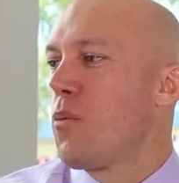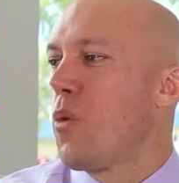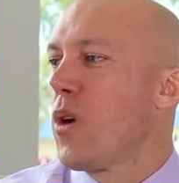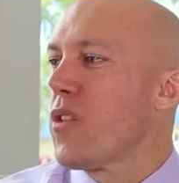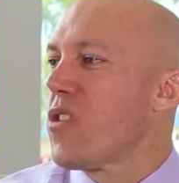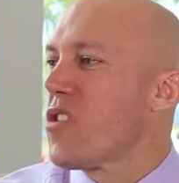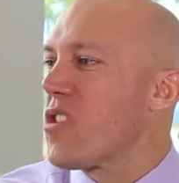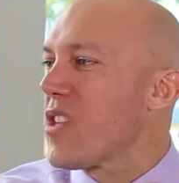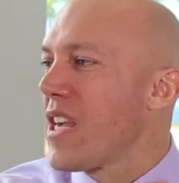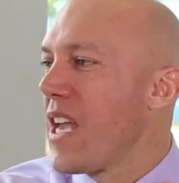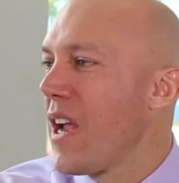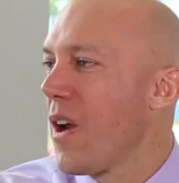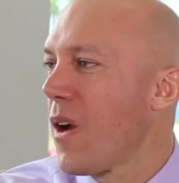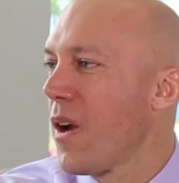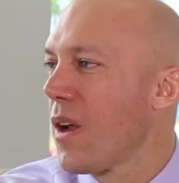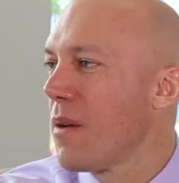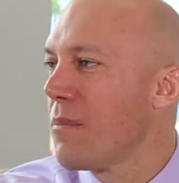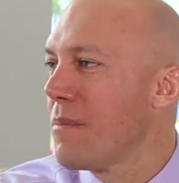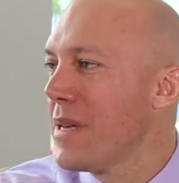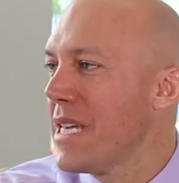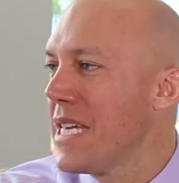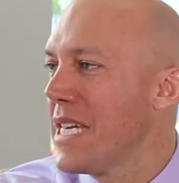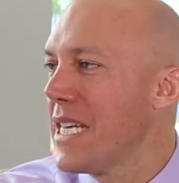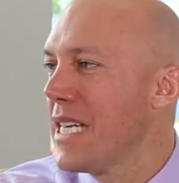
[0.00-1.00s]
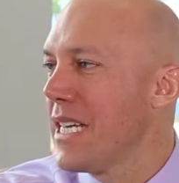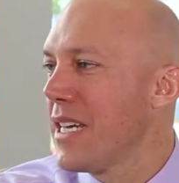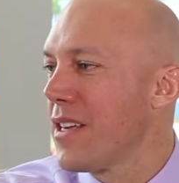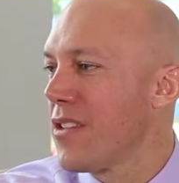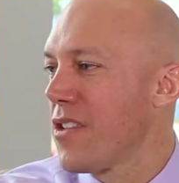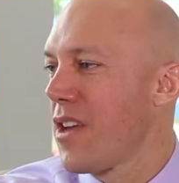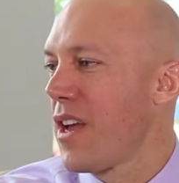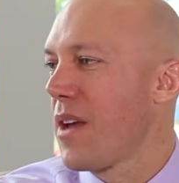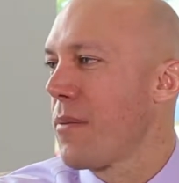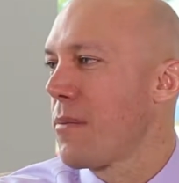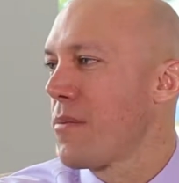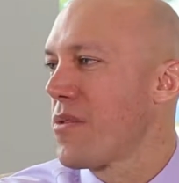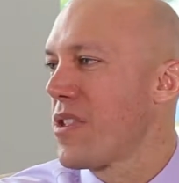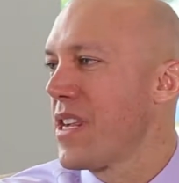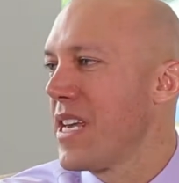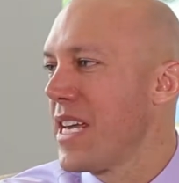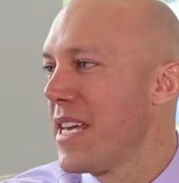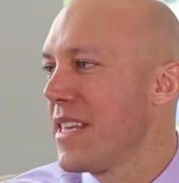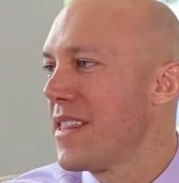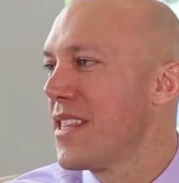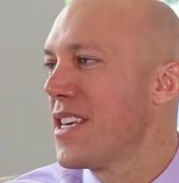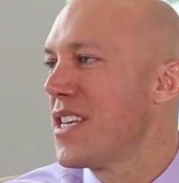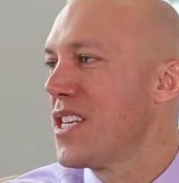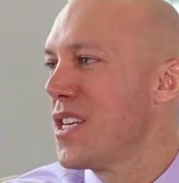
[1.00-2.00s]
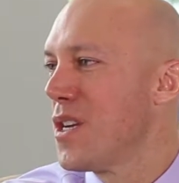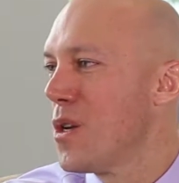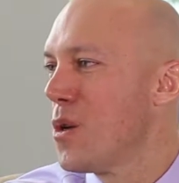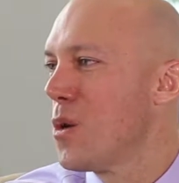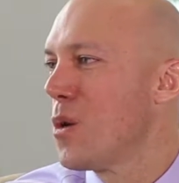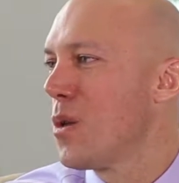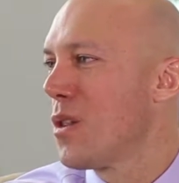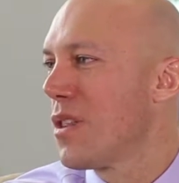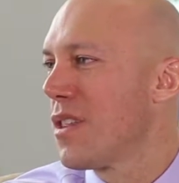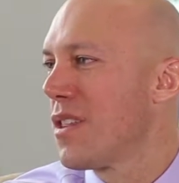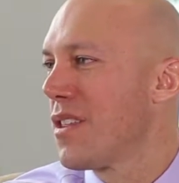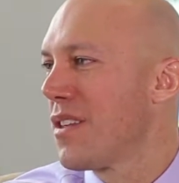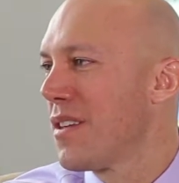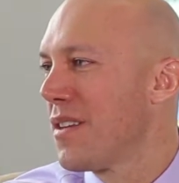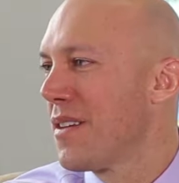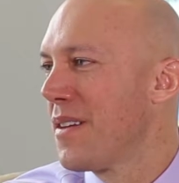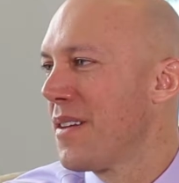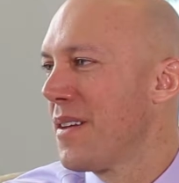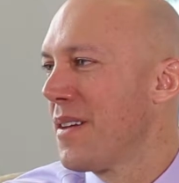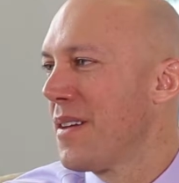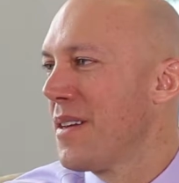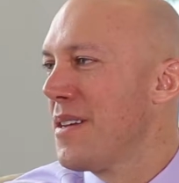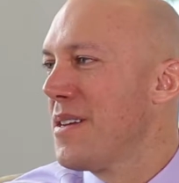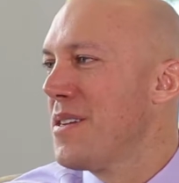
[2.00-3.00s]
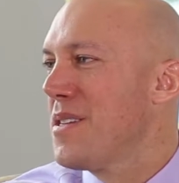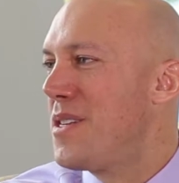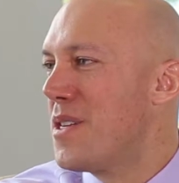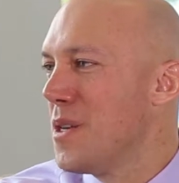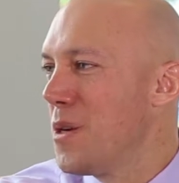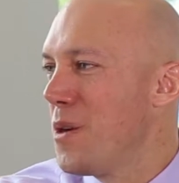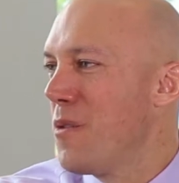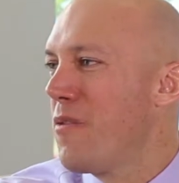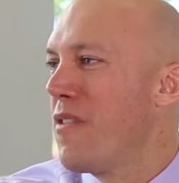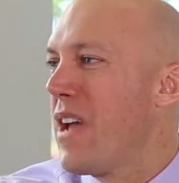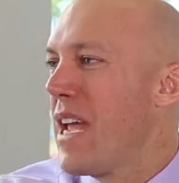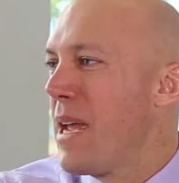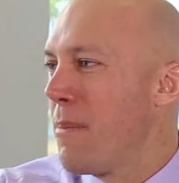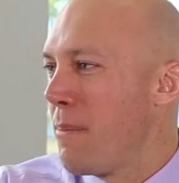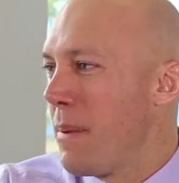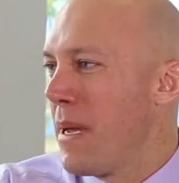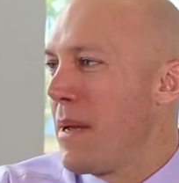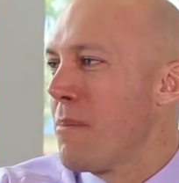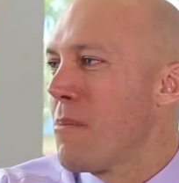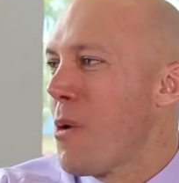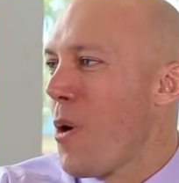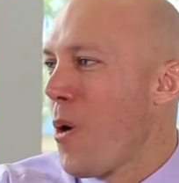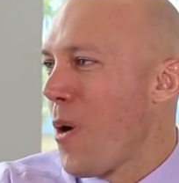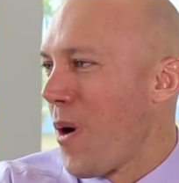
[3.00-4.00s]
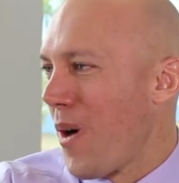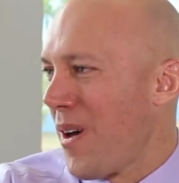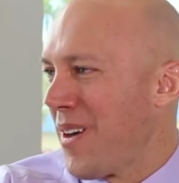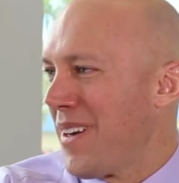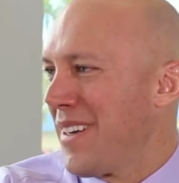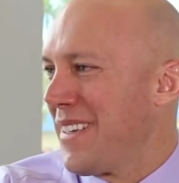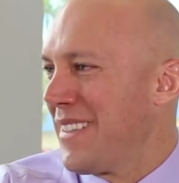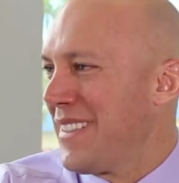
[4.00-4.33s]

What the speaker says: what's scaring me is I'm seeing the youth do vaping more.